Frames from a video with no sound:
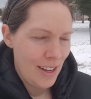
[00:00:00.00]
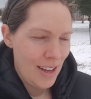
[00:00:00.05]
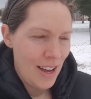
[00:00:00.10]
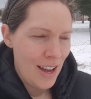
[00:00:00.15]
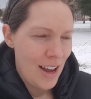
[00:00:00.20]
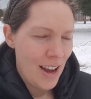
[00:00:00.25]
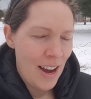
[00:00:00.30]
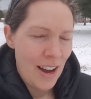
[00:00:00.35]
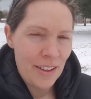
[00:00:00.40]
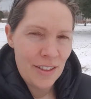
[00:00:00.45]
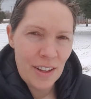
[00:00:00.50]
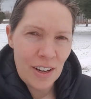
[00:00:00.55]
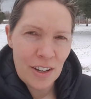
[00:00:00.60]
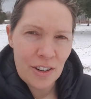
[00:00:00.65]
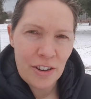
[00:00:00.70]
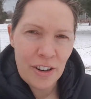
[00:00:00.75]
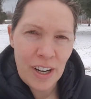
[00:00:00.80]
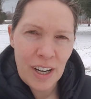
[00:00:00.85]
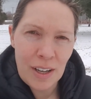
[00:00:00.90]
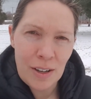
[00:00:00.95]
I
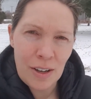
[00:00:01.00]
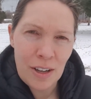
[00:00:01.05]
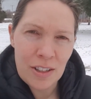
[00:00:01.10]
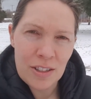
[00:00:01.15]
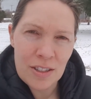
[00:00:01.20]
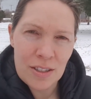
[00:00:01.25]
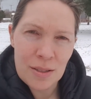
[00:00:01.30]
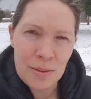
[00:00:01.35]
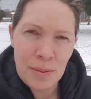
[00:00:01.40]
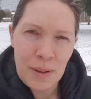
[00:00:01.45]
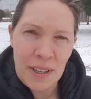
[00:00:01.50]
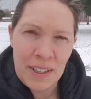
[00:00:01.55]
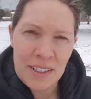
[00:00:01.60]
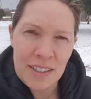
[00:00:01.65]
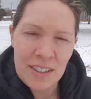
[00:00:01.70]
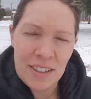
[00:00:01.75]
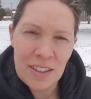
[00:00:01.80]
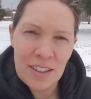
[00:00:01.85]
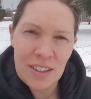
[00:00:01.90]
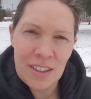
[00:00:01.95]
thought, great, I'll just wait
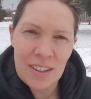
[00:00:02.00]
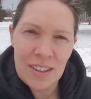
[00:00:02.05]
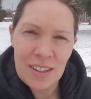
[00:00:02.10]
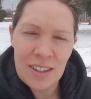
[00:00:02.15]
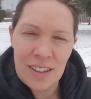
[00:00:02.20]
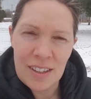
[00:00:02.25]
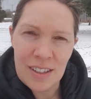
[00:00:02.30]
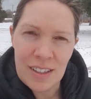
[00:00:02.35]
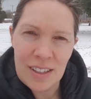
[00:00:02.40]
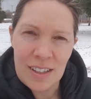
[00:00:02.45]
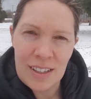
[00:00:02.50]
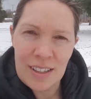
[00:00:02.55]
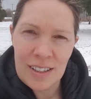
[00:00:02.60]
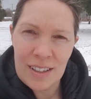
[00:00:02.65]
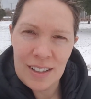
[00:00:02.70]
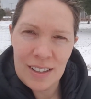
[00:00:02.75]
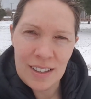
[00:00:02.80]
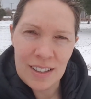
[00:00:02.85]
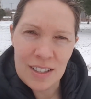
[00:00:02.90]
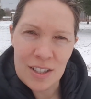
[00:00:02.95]
till
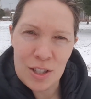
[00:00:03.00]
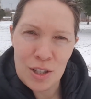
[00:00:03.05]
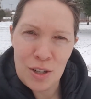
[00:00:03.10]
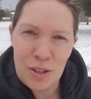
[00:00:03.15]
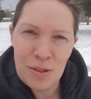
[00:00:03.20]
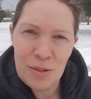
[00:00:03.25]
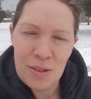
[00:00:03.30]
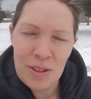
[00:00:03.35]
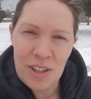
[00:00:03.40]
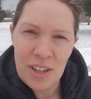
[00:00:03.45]
the snow